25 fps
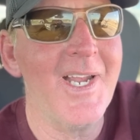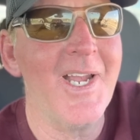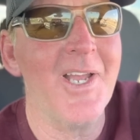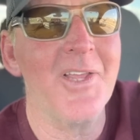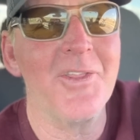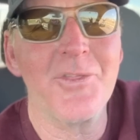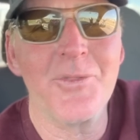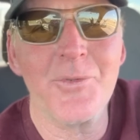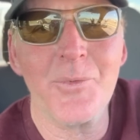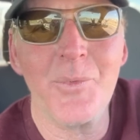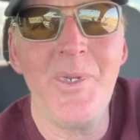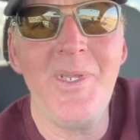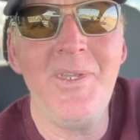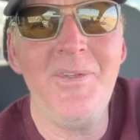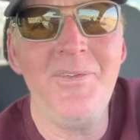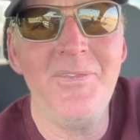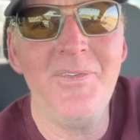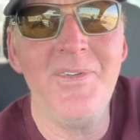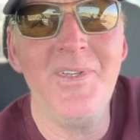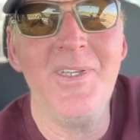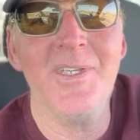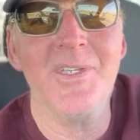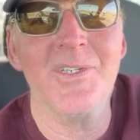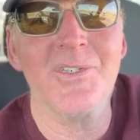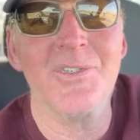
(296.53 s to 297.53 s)
got three
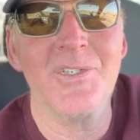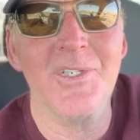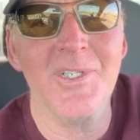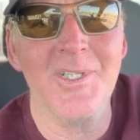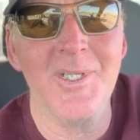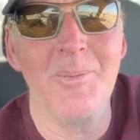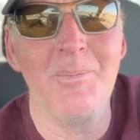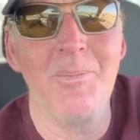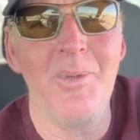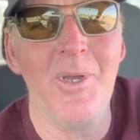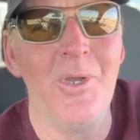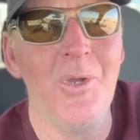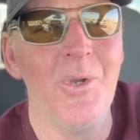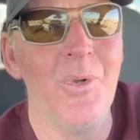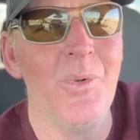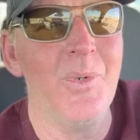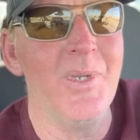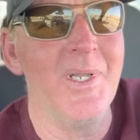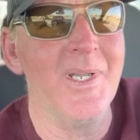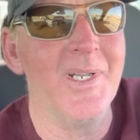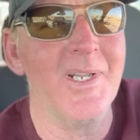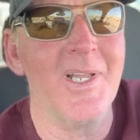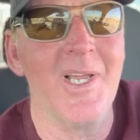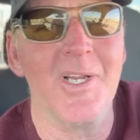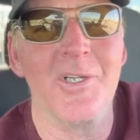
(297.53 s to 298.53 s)
fish in the boat
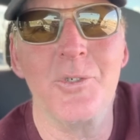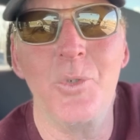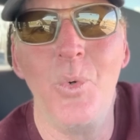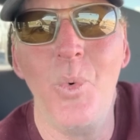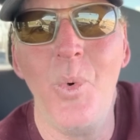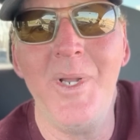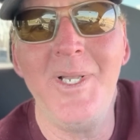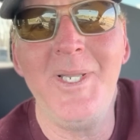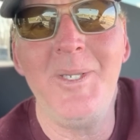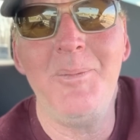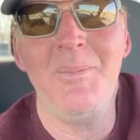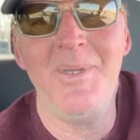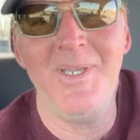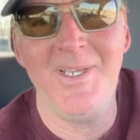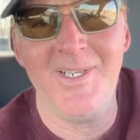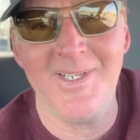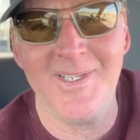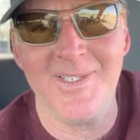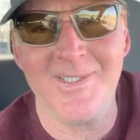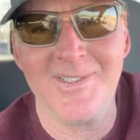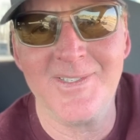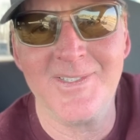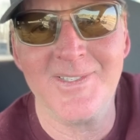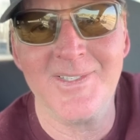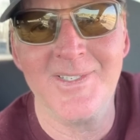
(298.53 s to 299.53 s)
in like 20
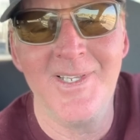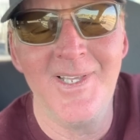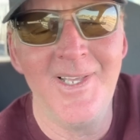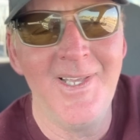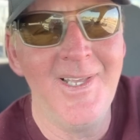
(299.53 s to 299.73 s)
minutes,